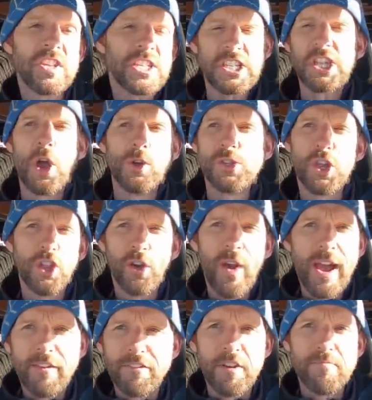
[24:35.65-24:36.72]
the snow's on the
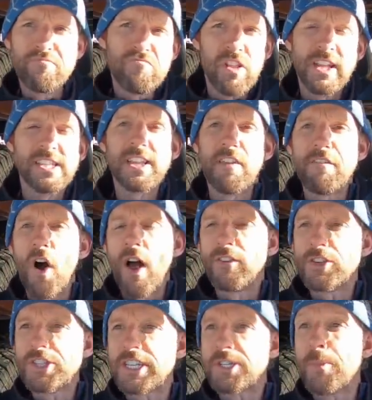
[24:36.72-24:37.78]
ground for, let's say, five
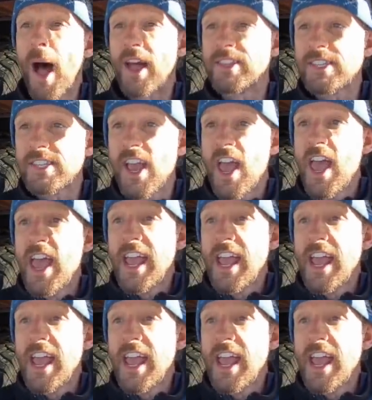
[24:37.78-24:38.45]
or six months,